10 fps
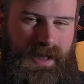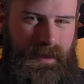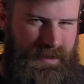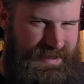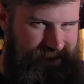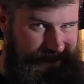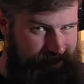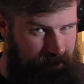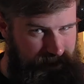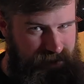I'm a
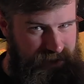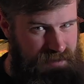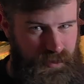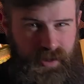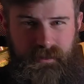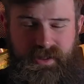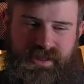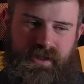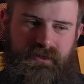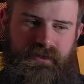little bit disappointed in
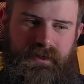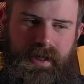myself.